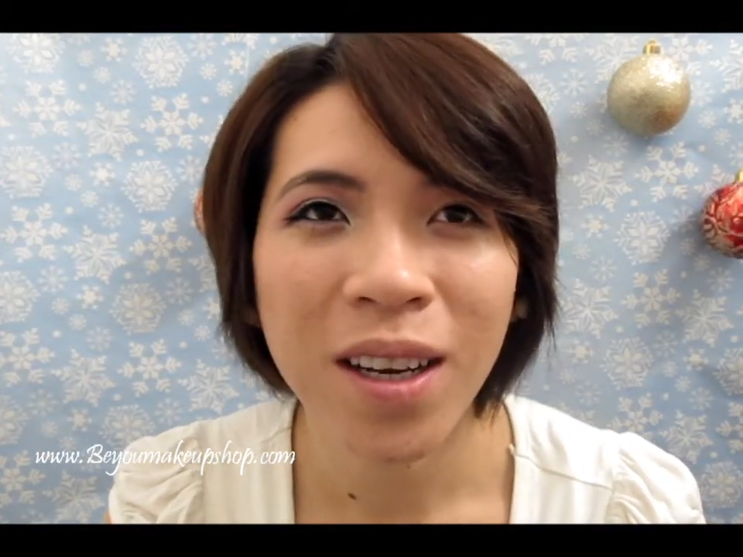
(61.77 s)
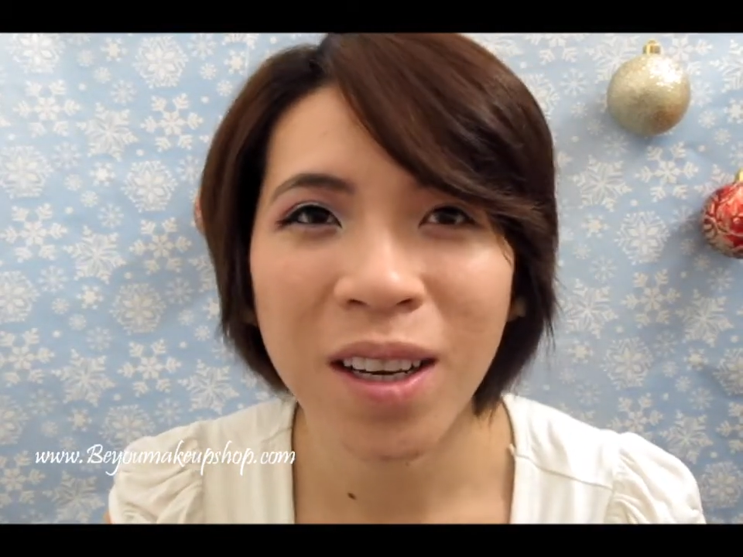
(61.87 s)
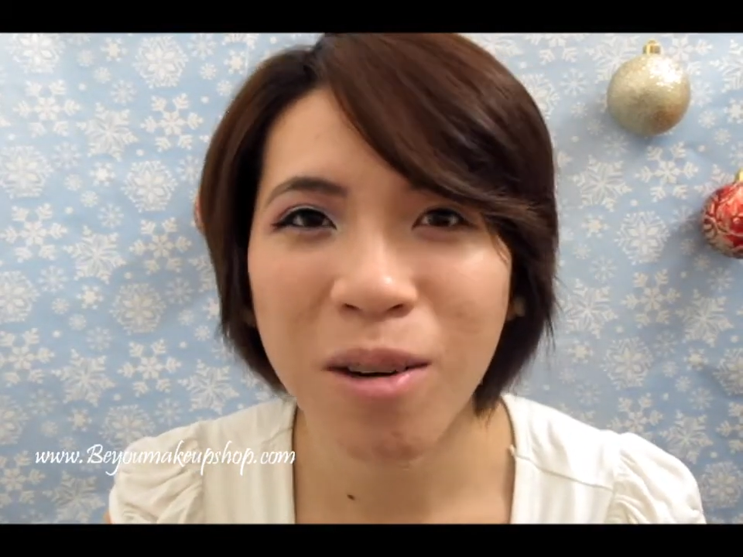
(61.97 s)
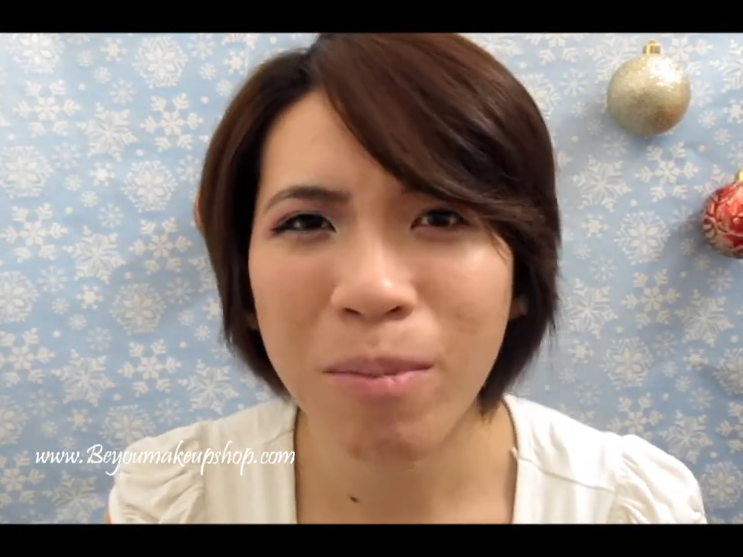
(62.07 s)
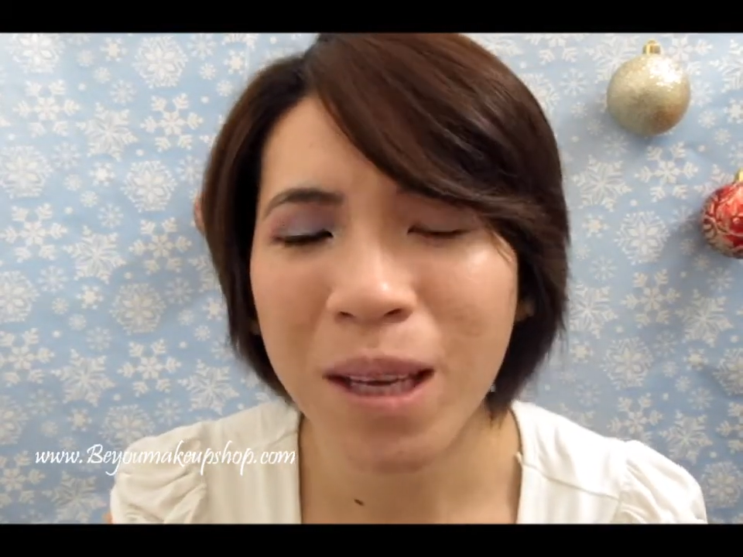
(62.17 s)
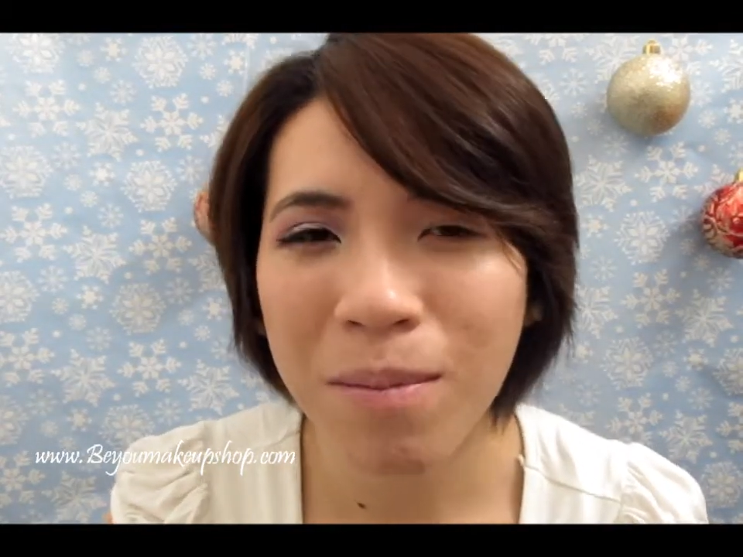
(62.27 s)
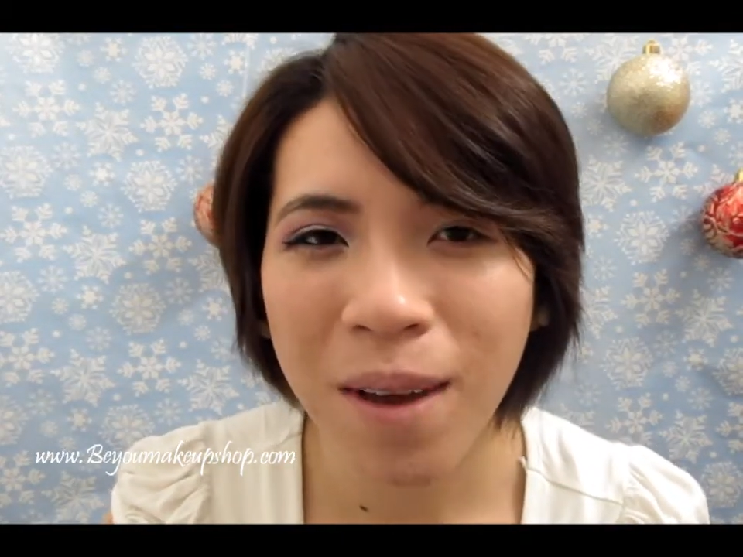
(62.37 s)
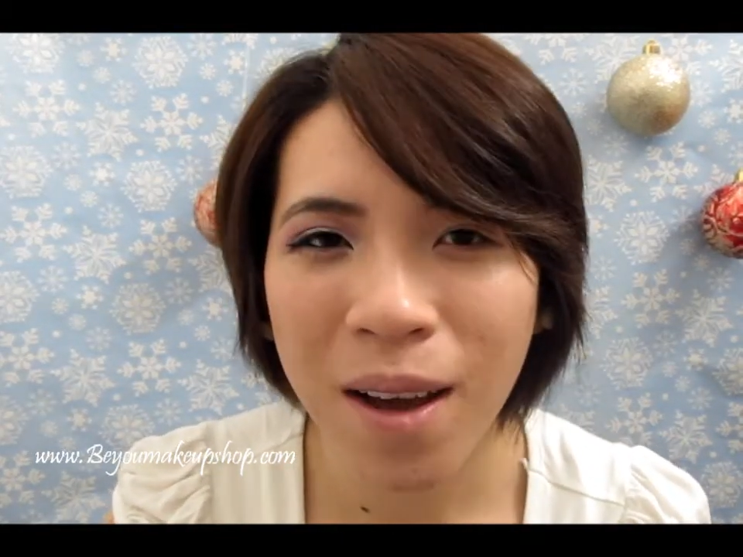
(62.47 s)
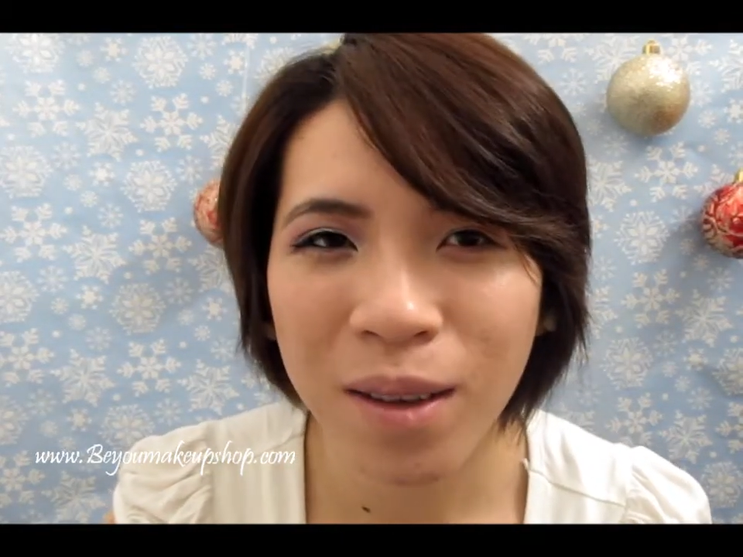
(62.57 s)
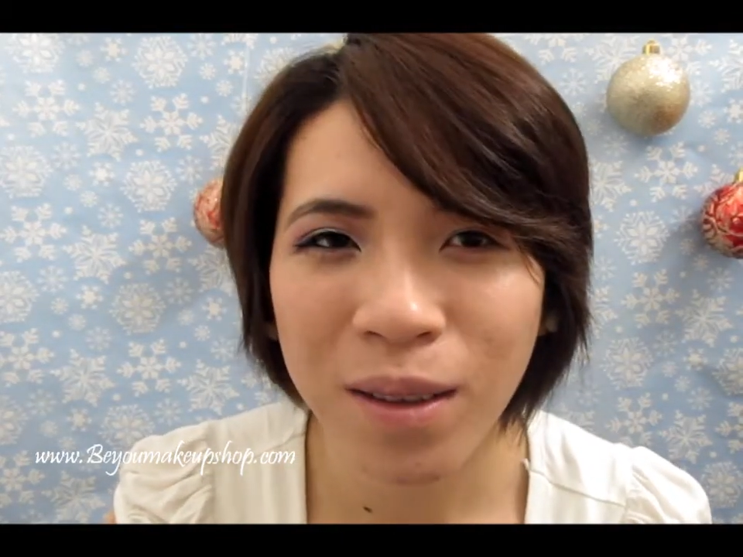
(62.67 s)
you know, Mickey
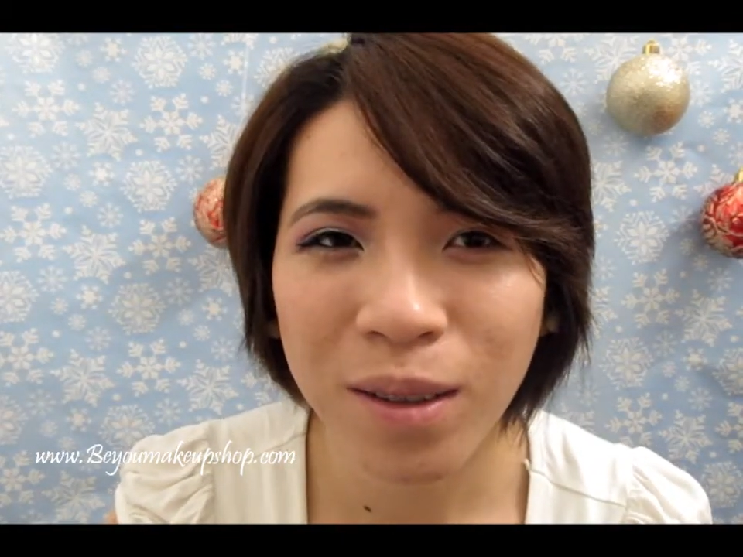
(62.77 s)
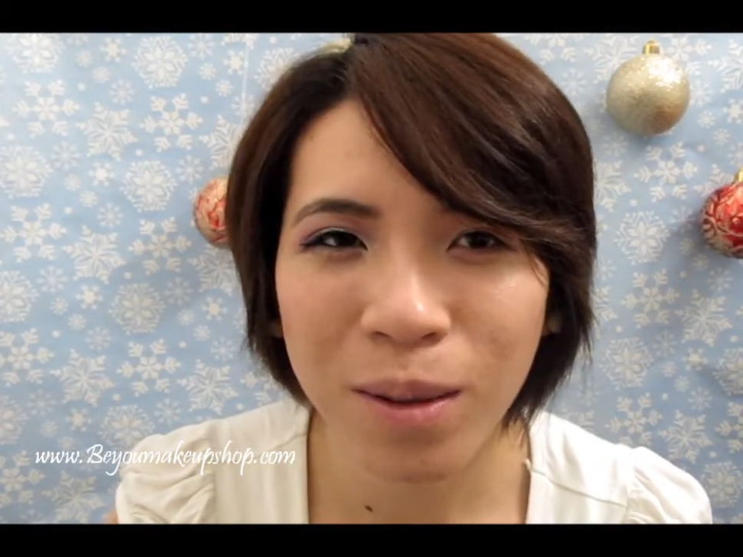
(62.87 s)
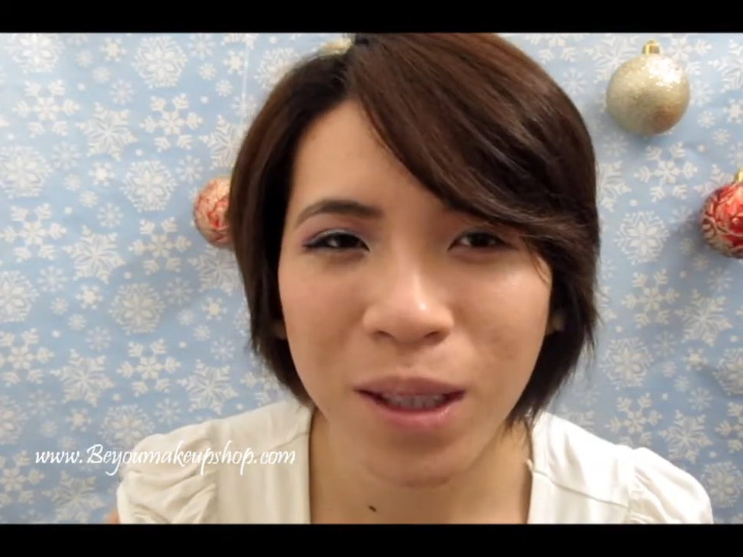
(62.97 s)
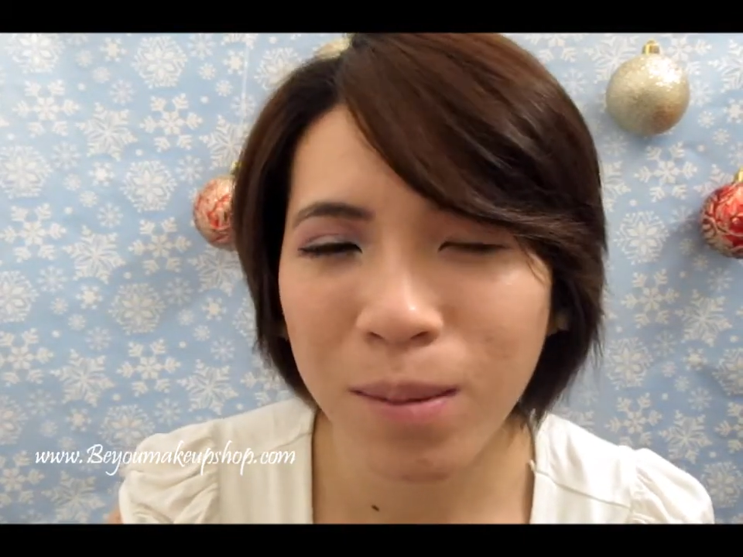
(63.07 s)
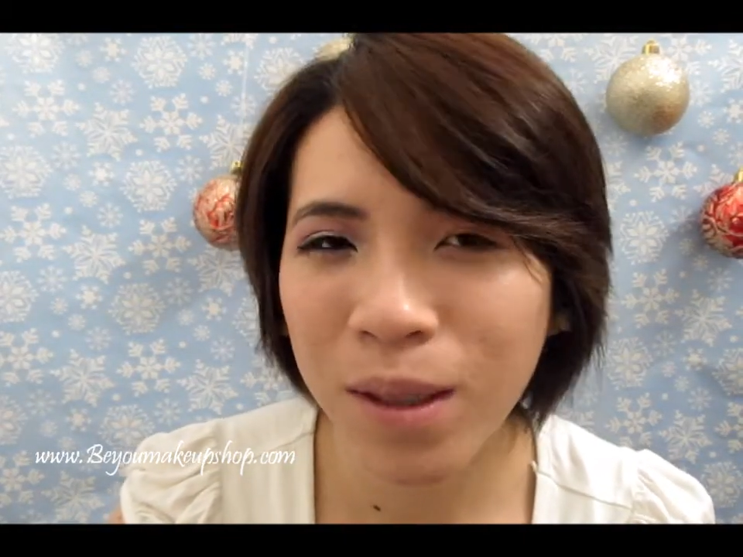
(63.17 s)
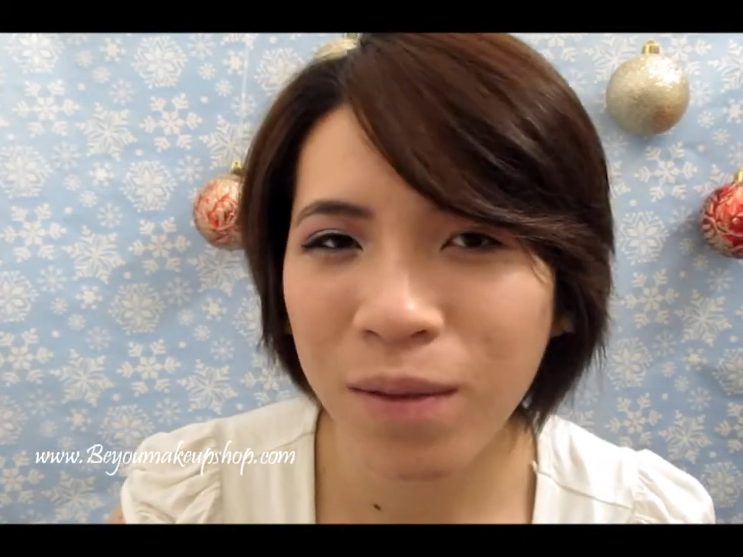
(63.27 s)
Mouse Christmas